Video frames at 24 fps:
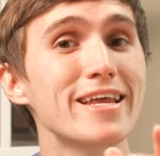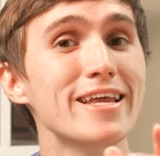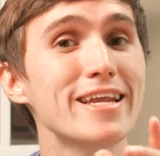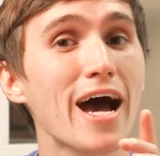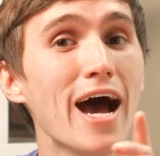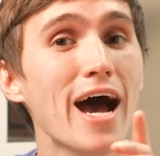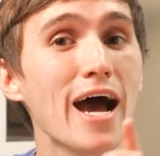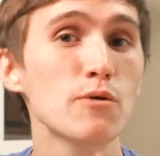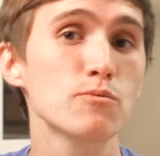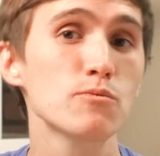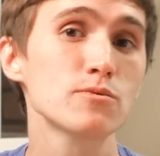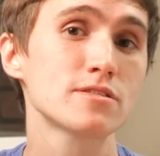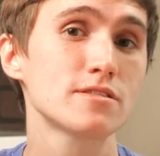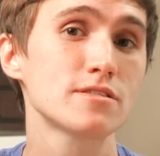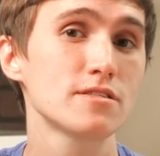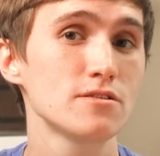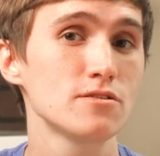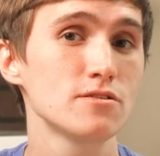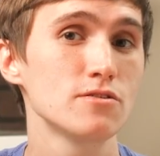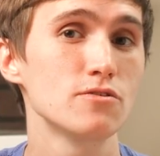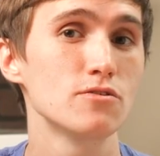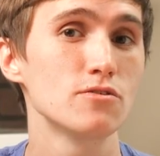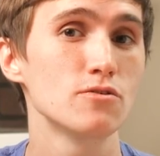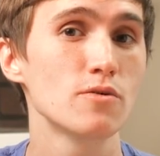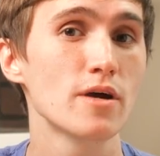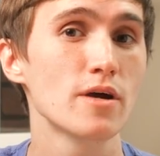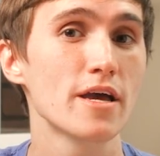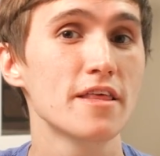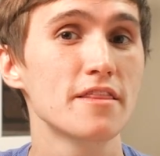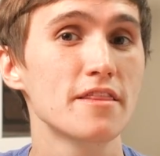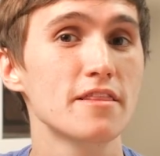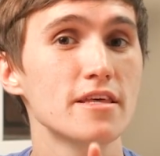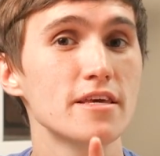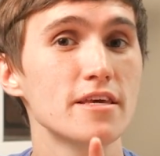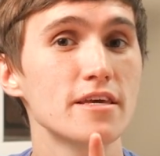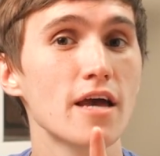And I will see you
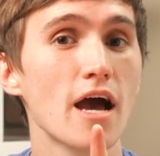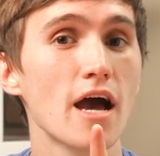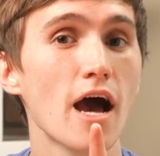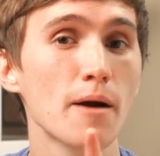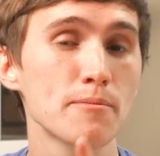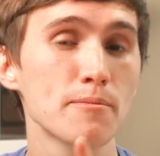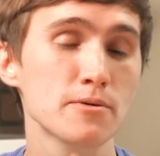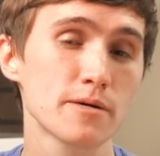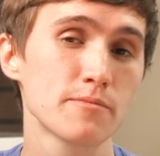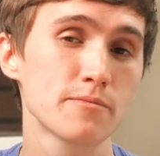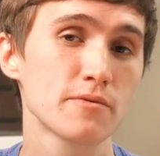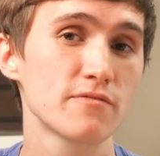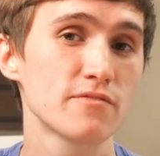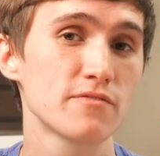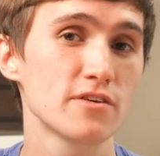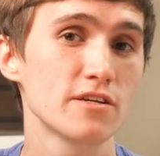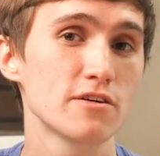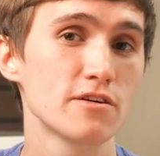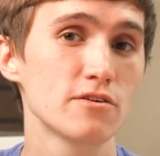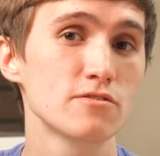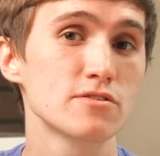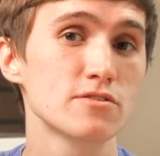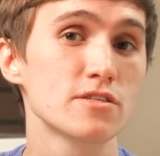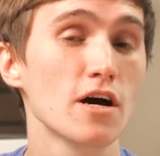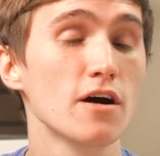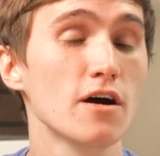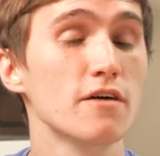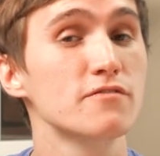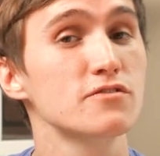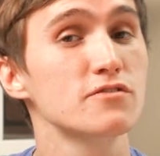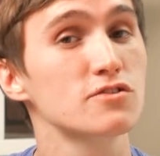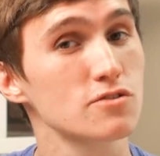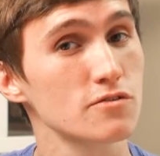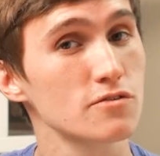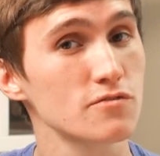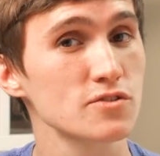in the upcoming videos of
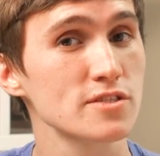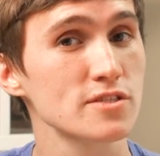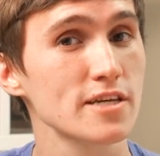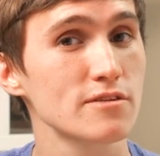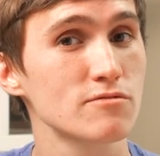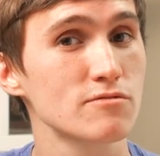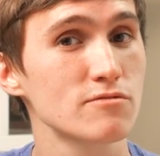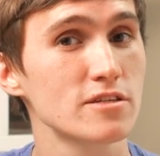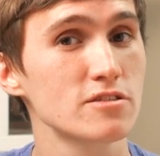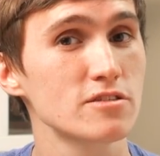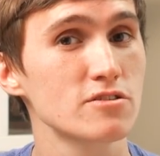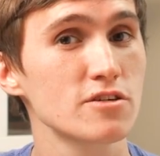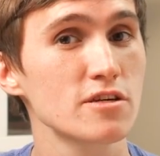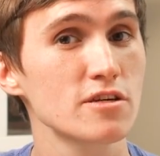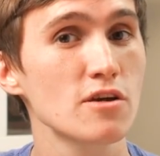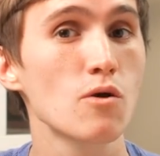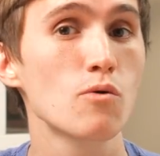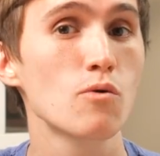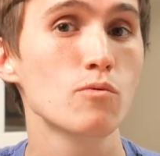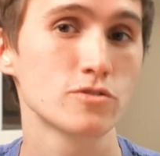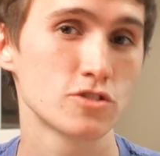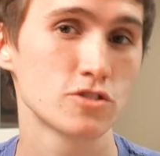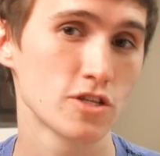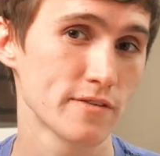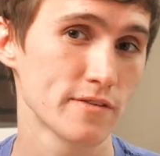server-side rendering with